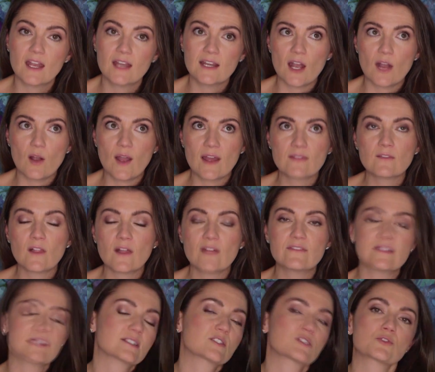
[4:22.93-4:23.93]
Now, I
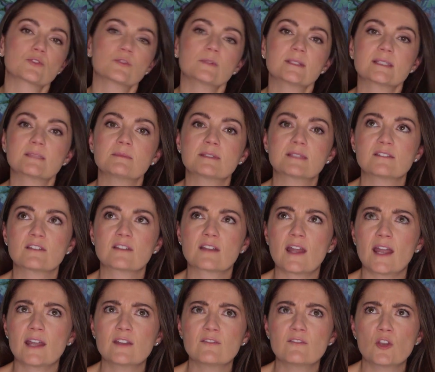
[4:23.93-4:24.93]
love this. Truism is a
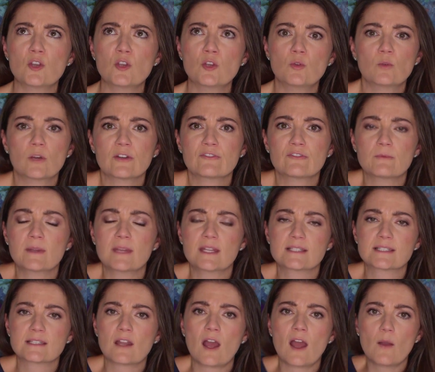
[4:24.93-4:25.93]
kind of a new word for me.
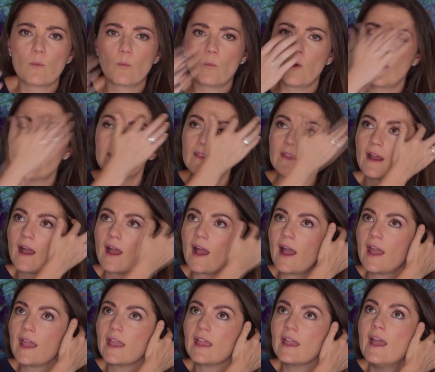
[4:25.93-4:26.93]
It's not one that
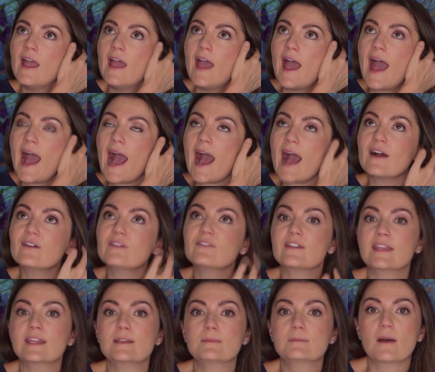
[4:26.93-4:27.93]
I have
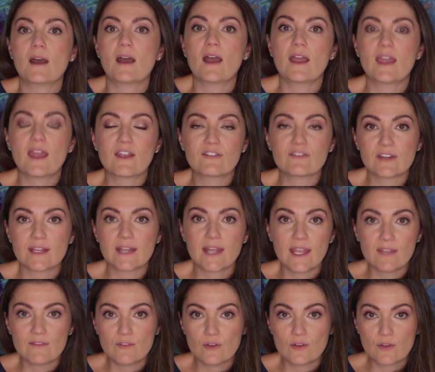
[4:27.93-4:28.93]
in my
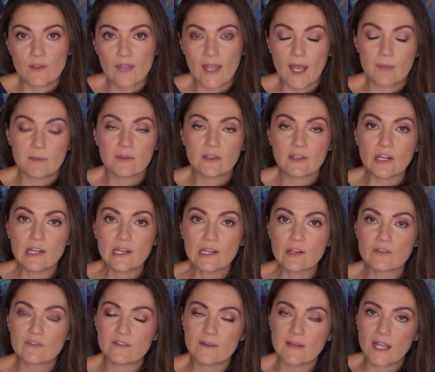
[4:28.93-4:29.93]
everyday vocabulary
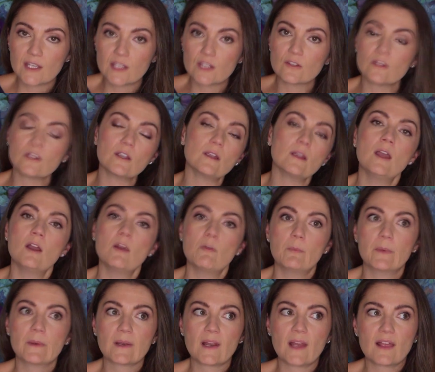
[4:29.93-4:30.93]
or vernacular,
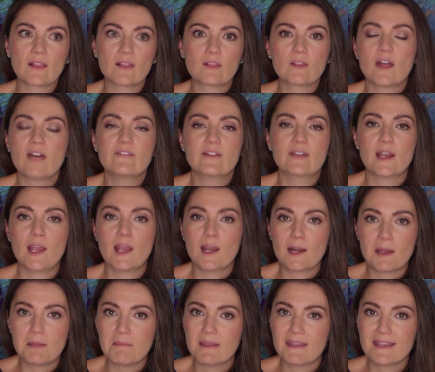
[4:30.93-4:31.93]
but I love it
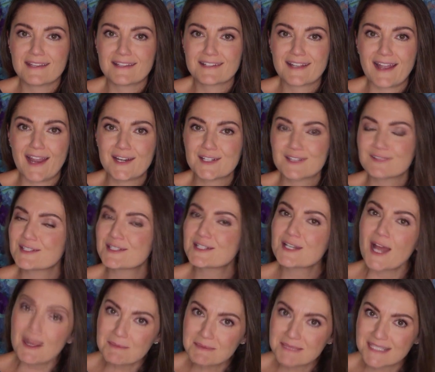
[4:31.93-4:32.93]
and I may kind of
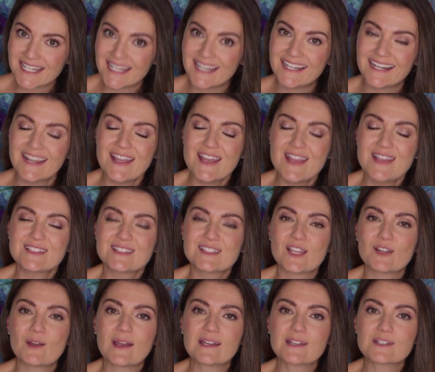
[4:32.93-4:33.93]
adopt it.
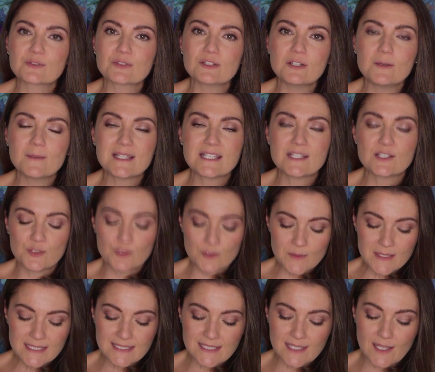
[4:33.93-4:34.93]
So, a
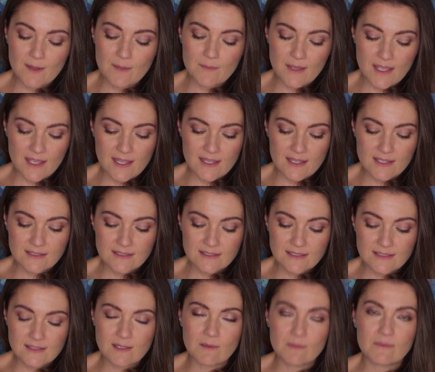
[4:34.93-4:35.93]
truism is
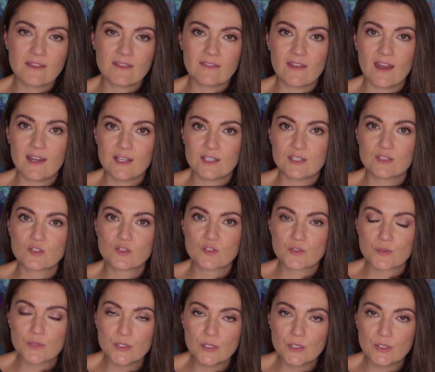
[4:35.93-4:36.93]
something that is
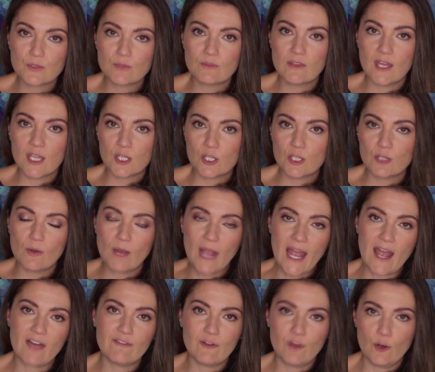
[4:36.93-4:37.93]
true that you
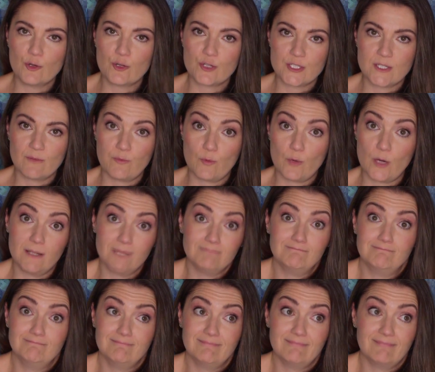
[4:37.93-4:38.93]
have ownership for.
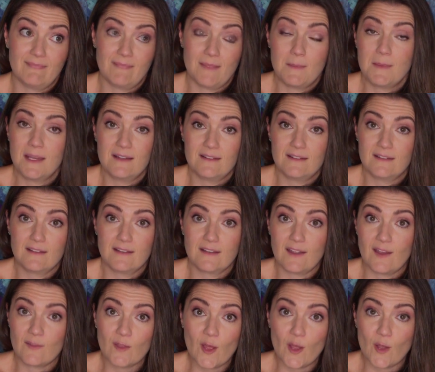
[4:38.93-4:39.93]
I mean,
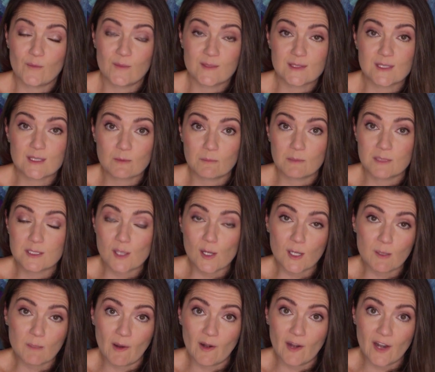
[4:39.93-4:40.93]
hello, this is what we
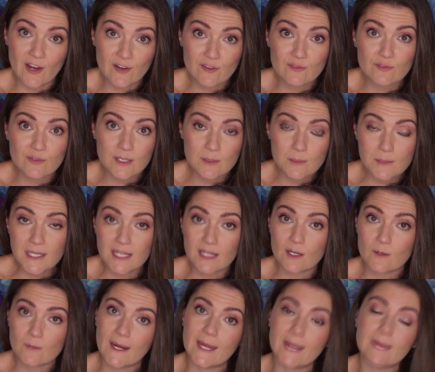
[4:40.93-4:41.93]
talk about every
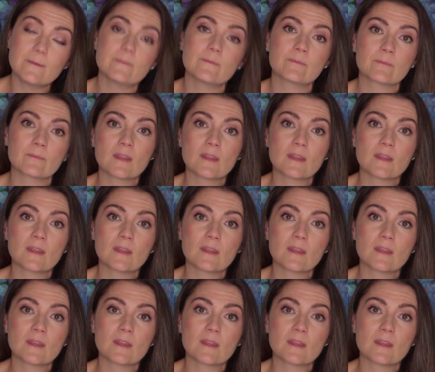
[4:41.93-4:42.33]
week, right?